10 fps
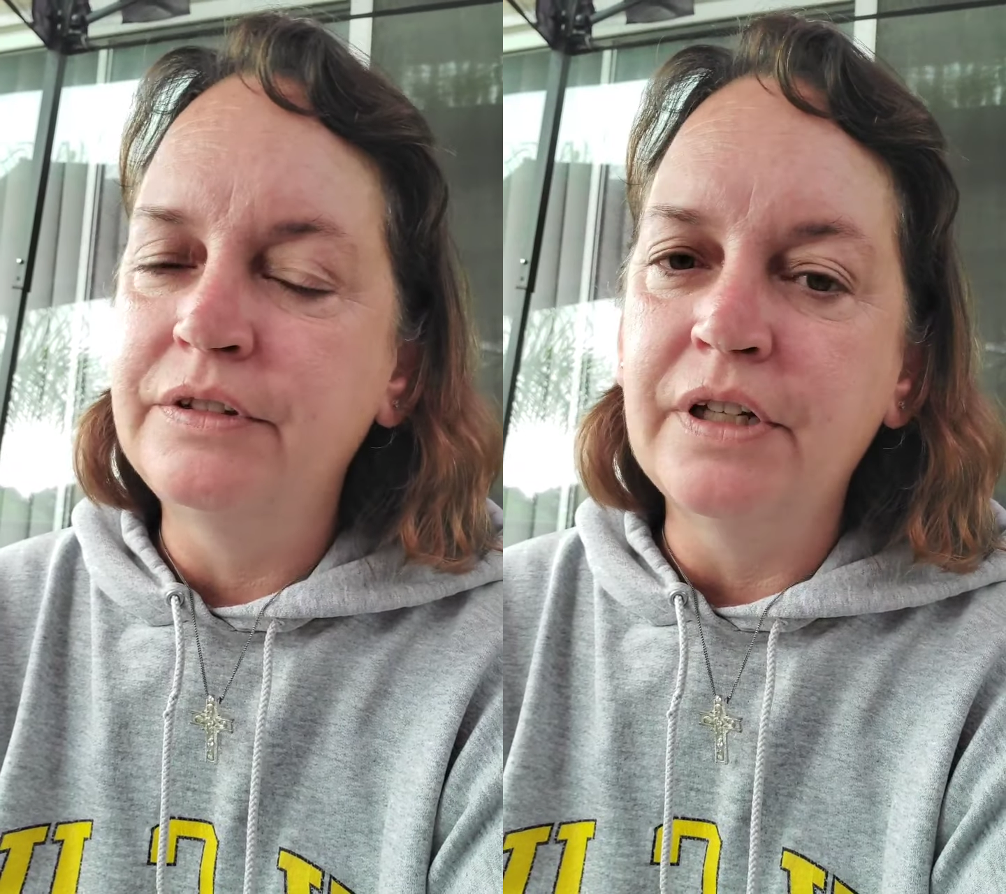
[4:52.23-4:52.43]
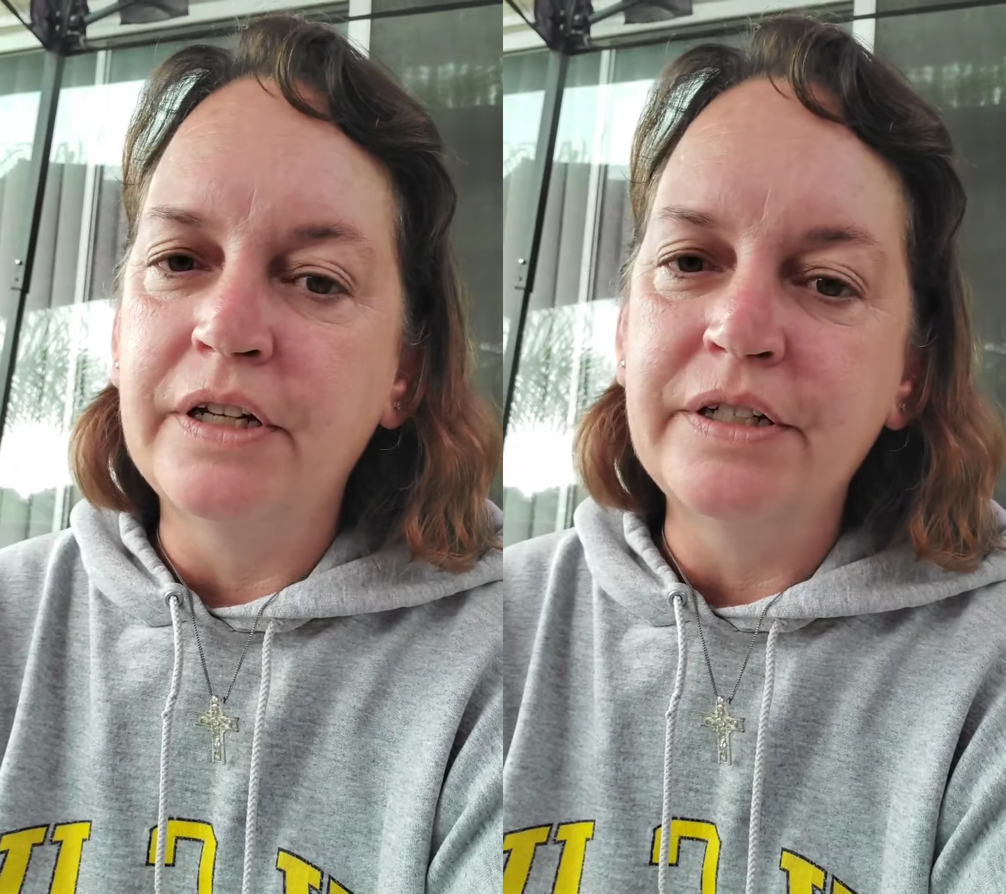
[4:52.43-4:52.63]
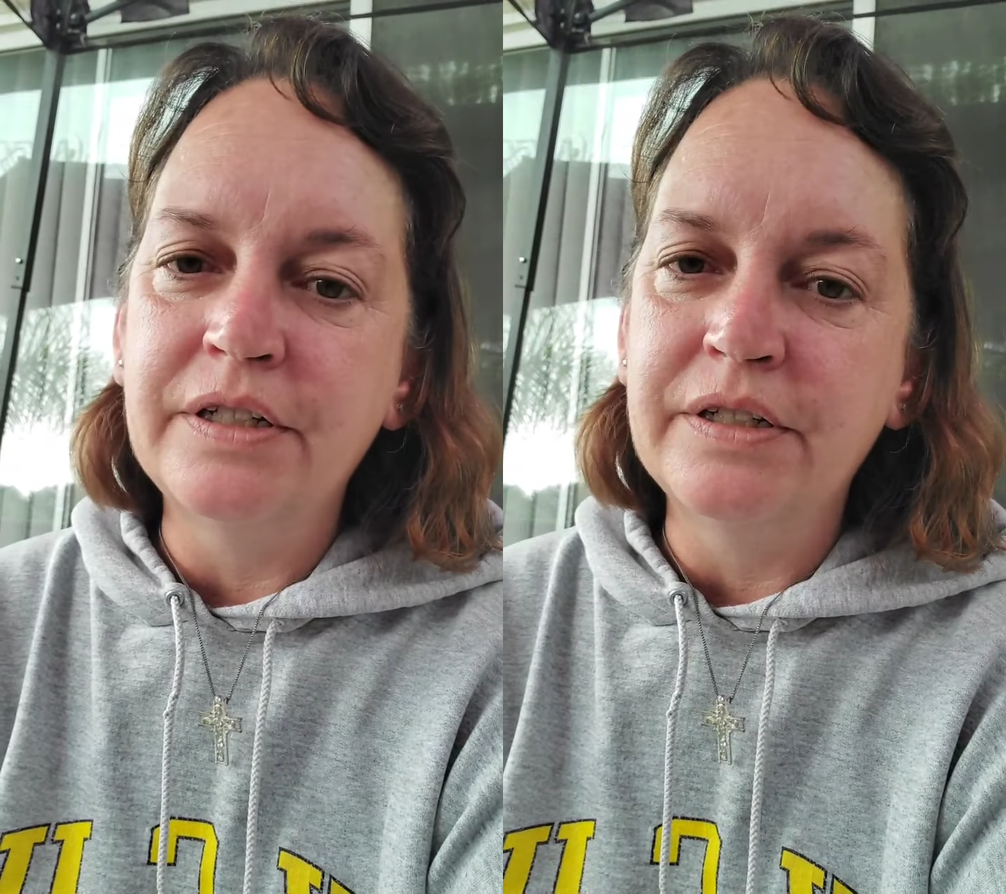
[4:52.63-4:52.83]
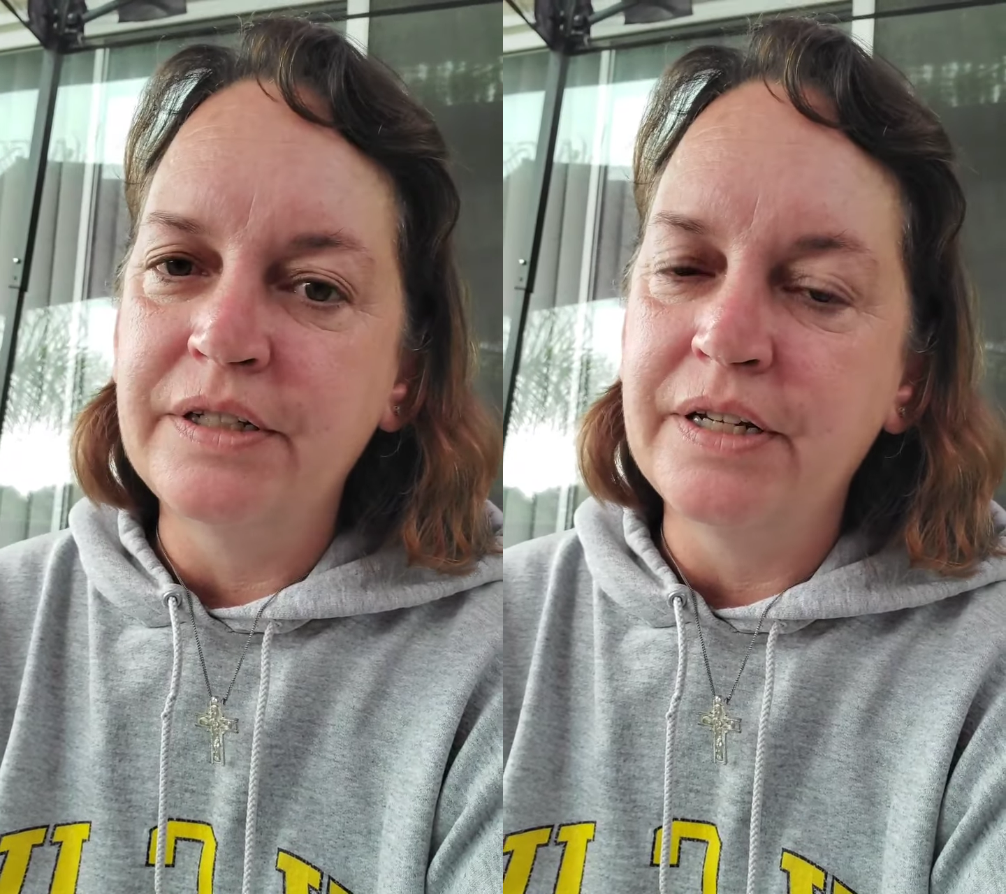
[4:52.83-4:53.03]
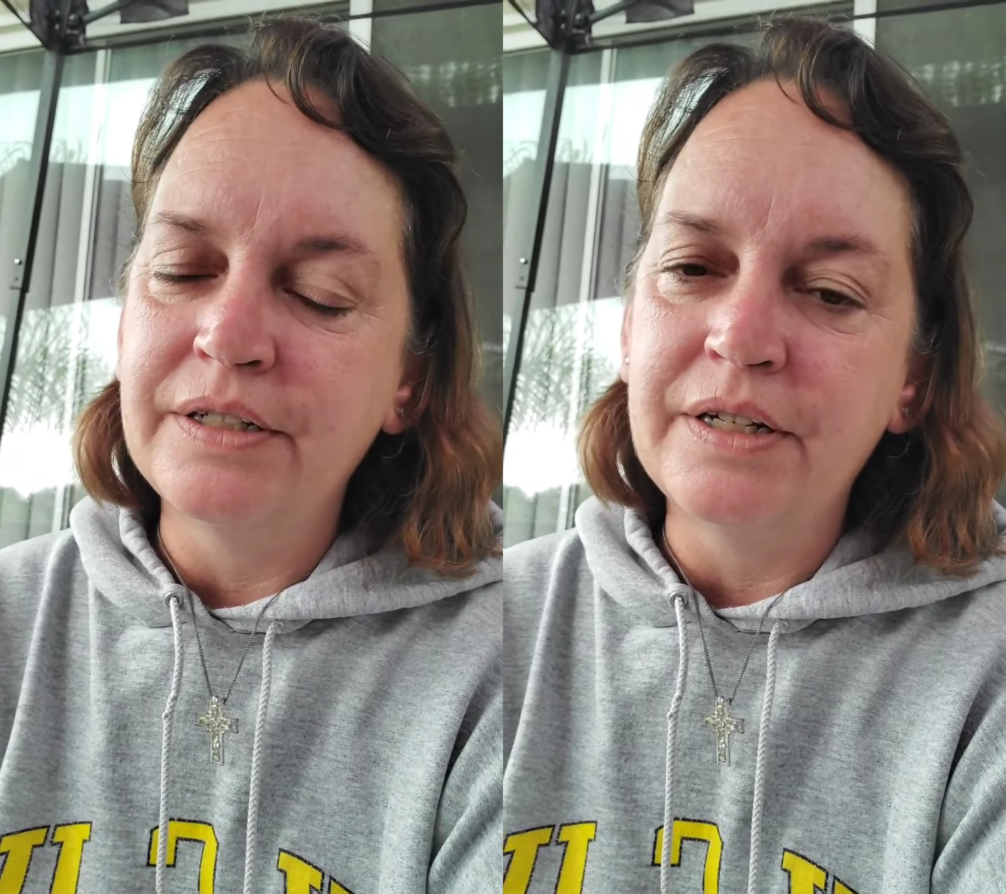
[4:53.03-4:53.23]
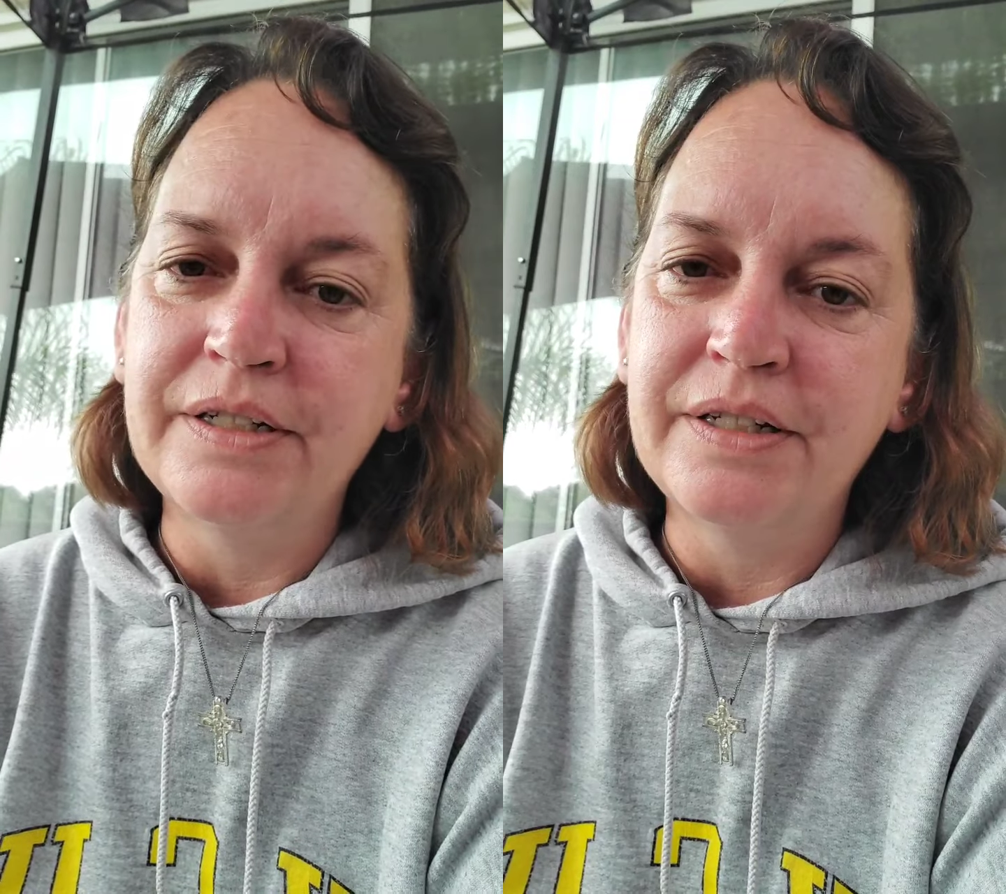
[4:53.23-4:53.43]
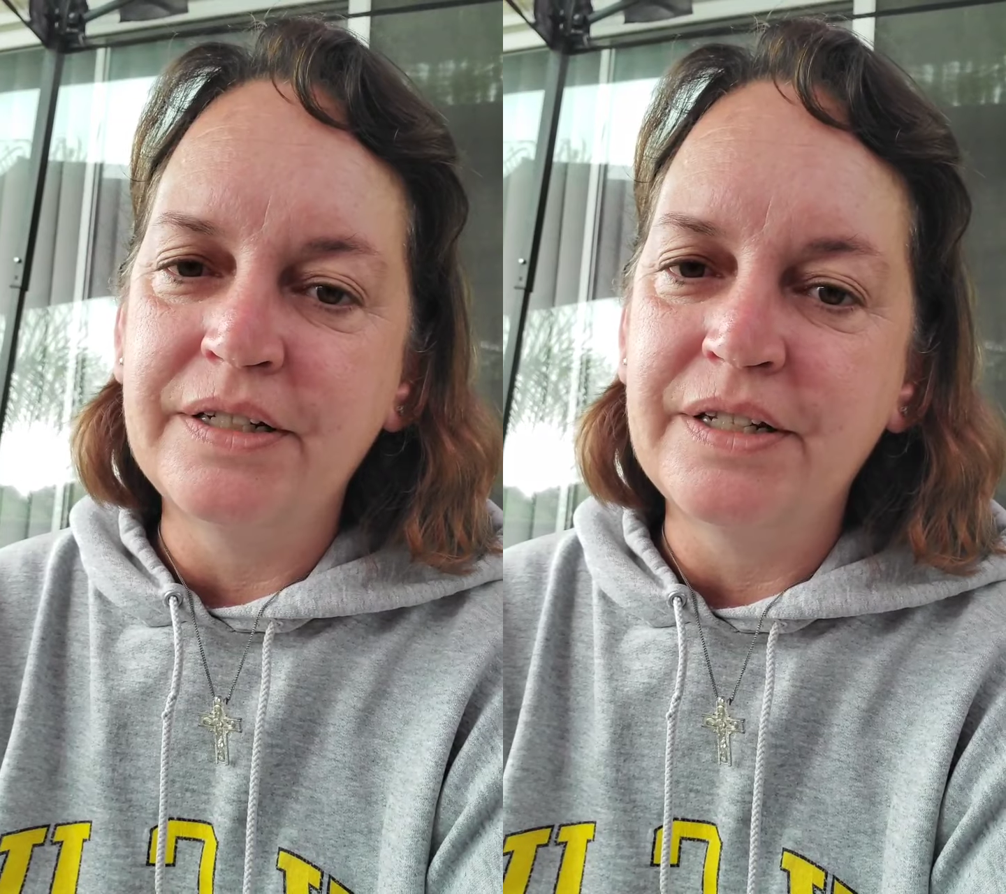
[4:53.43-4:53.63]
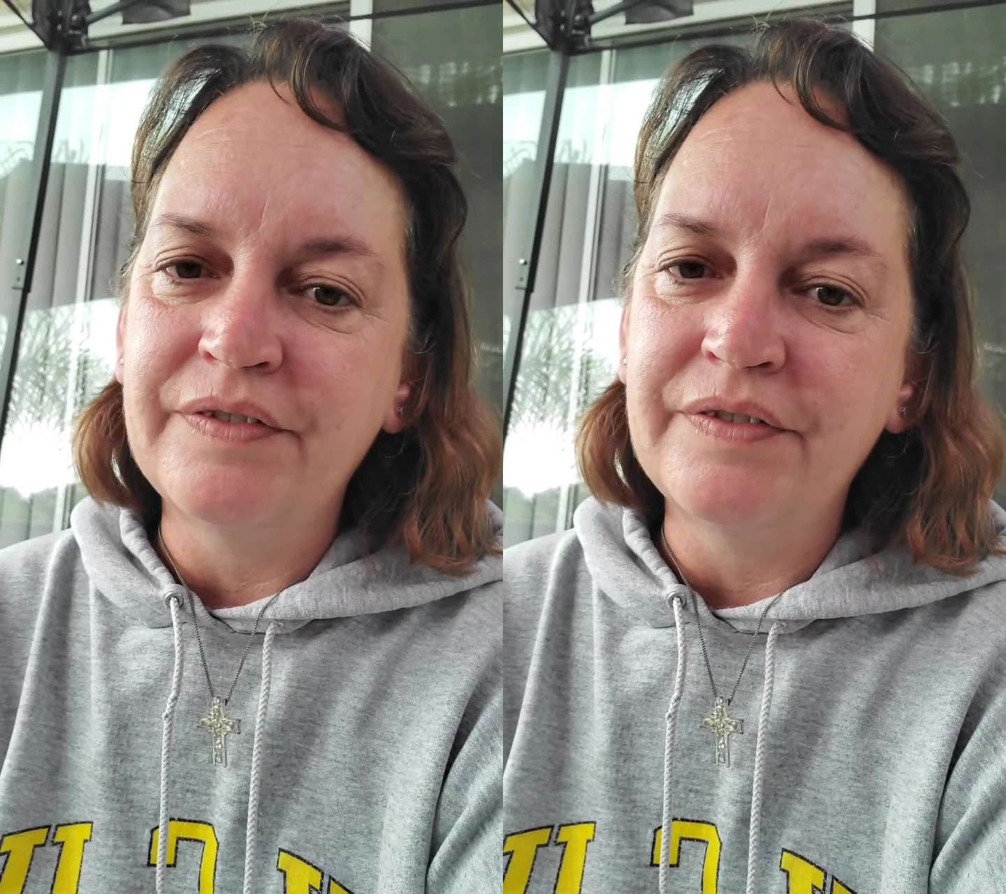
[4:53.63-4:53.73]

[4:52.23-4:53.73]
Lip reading: dozens and dozens